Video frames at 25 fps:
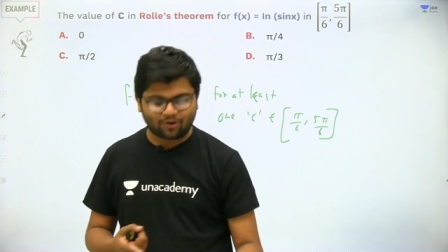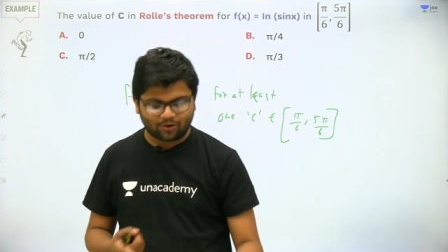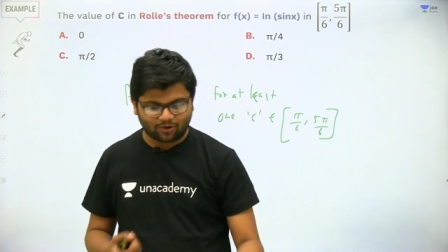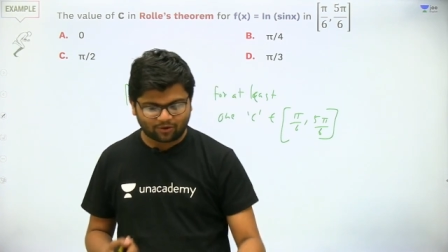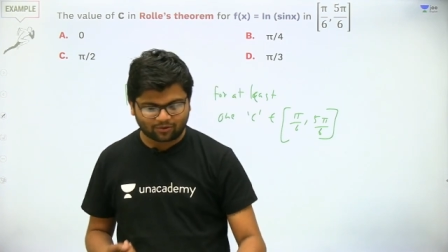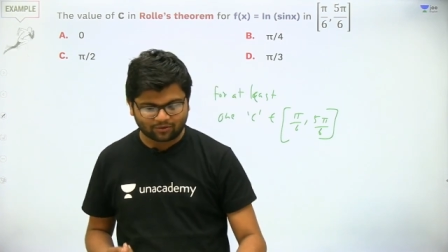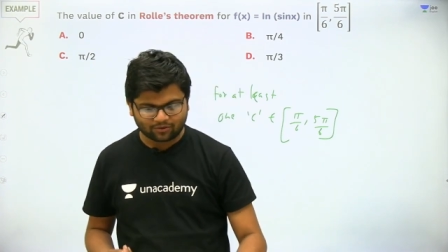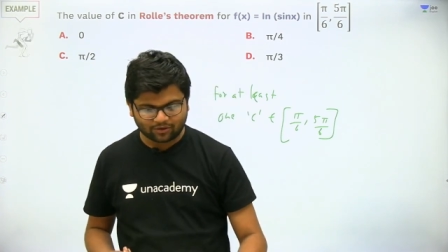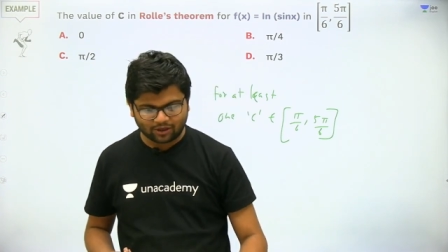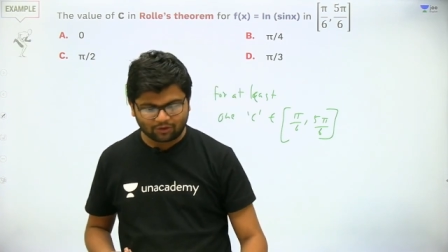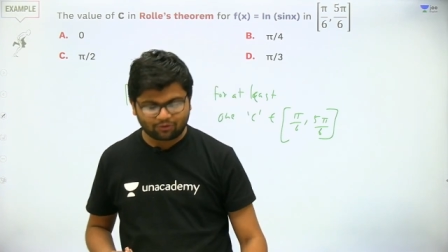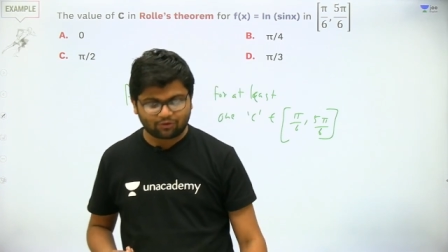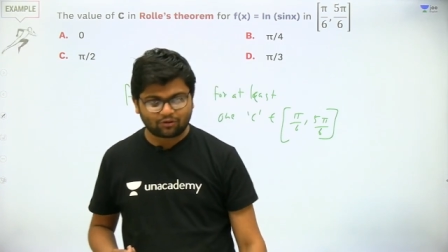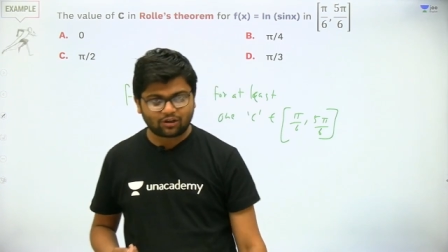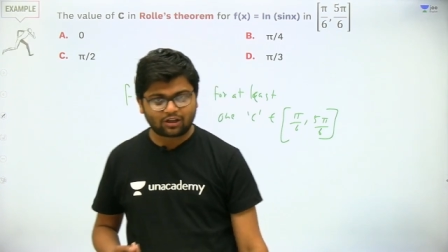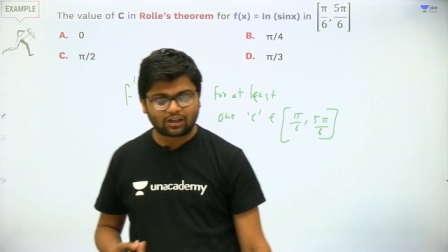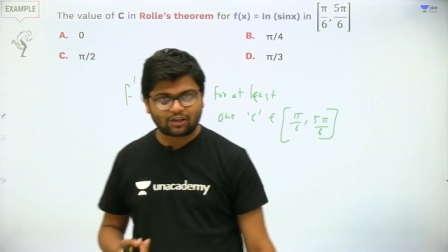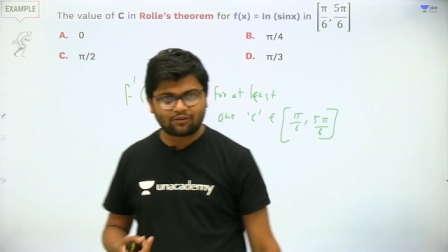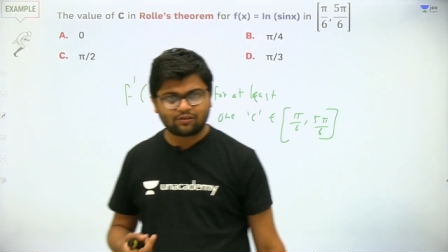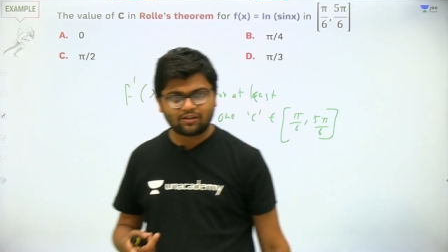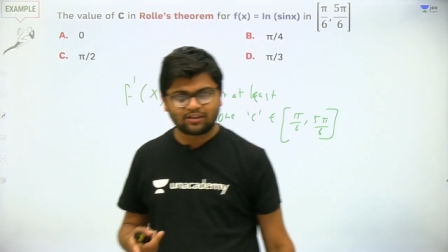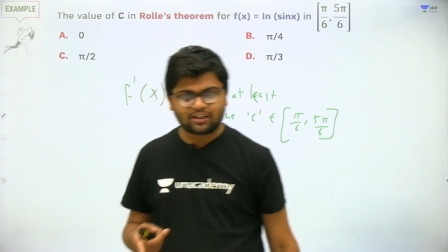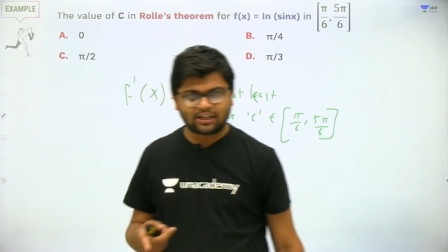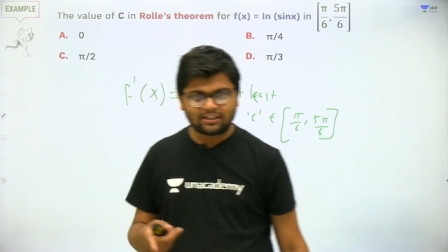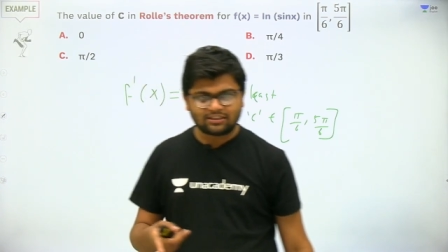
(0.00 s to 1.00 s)
are wrong. If you
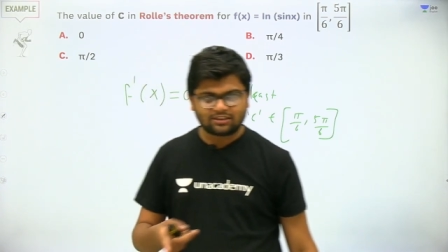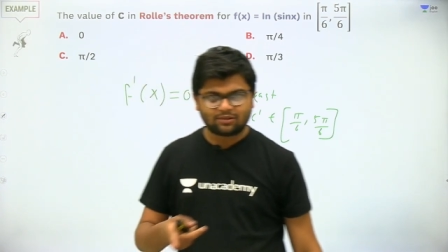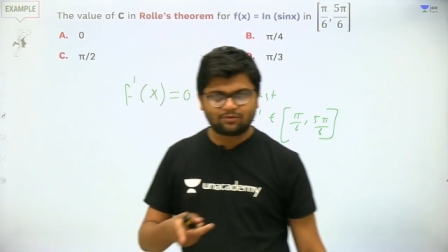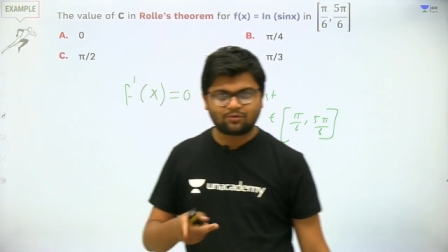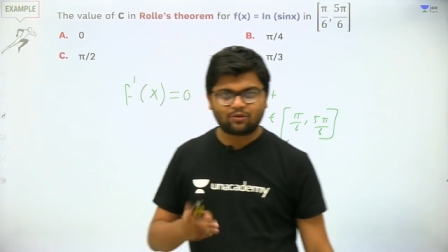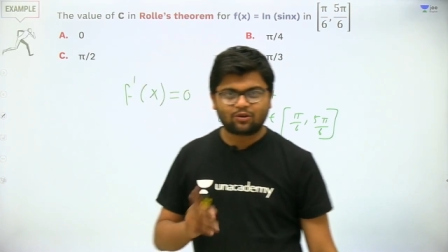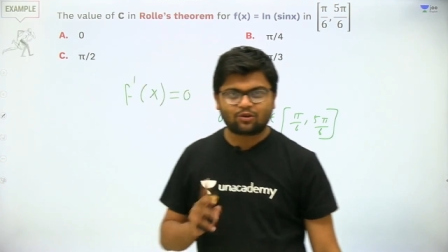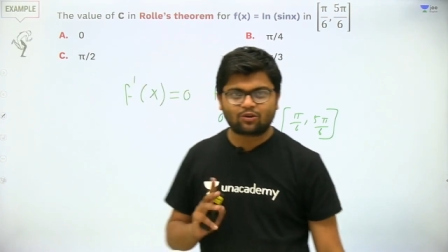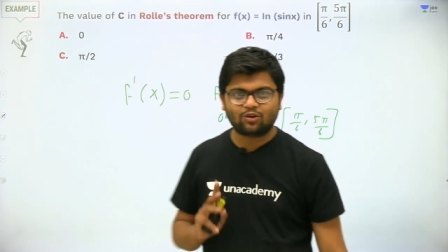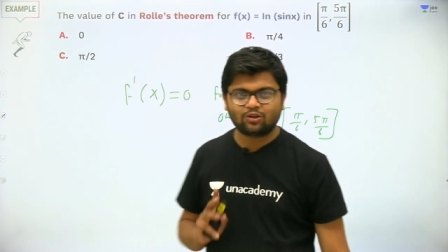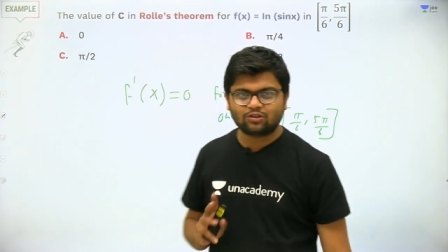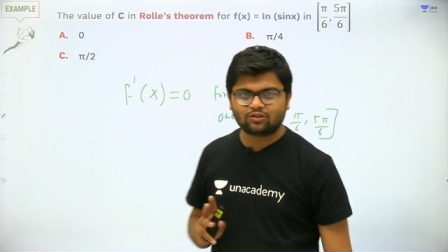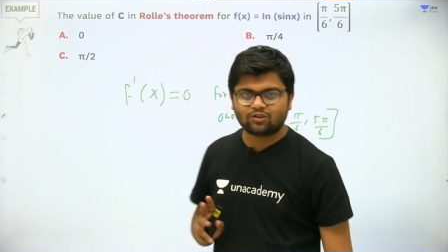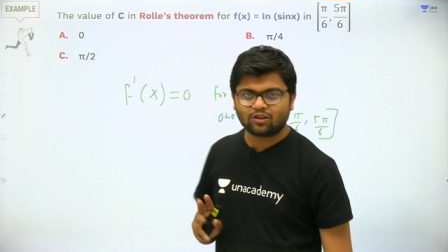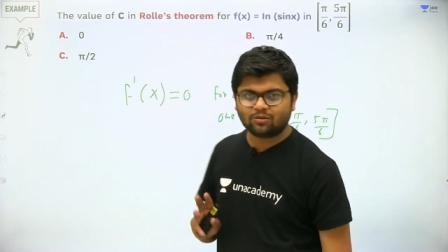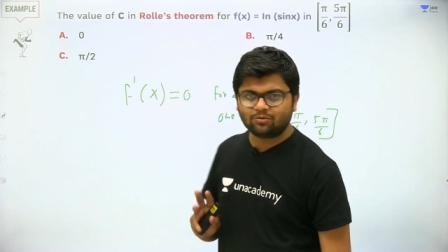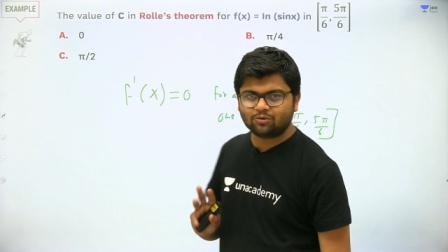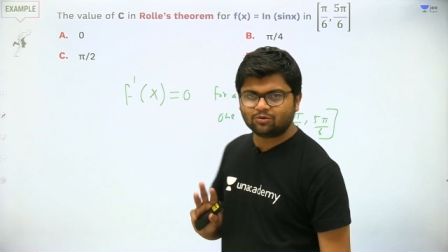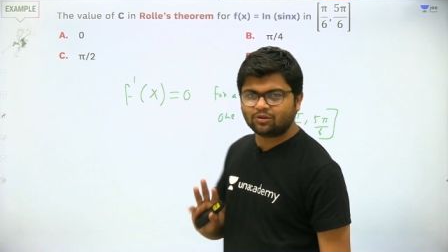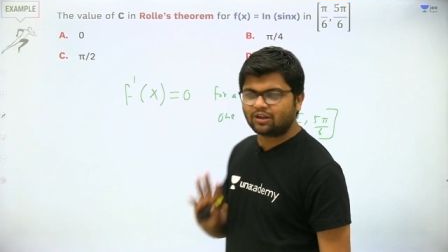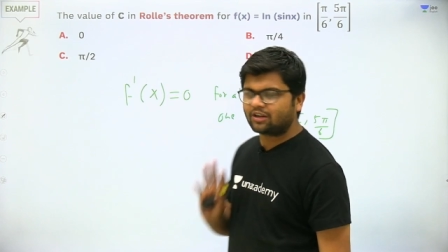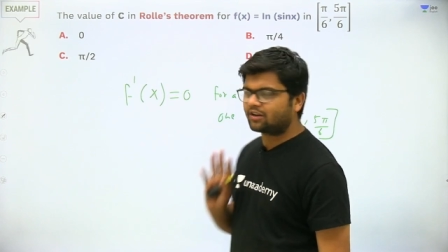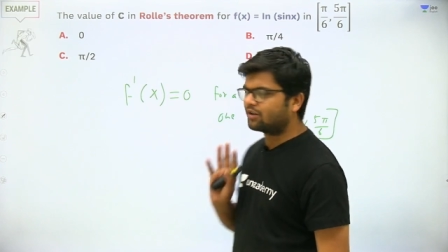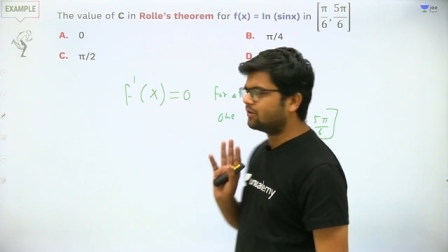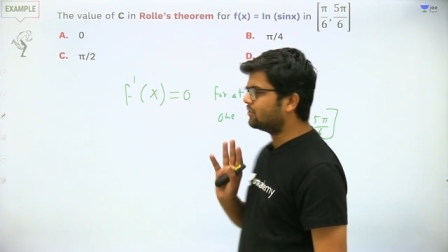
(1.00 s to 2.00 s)
are given the answer for Rolle's
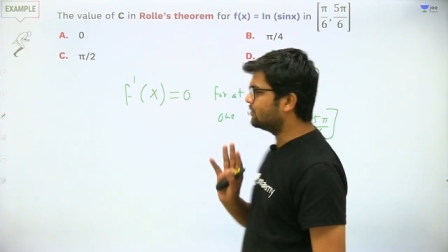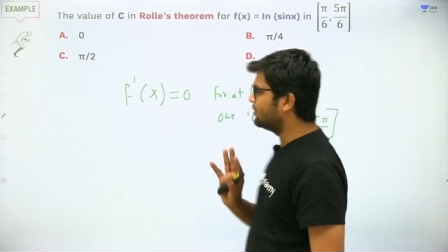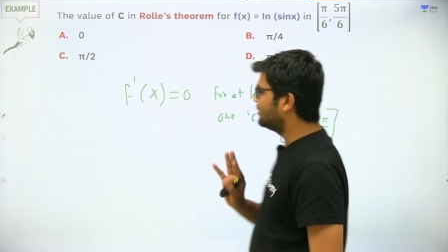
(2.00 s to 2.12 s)
theorem, you are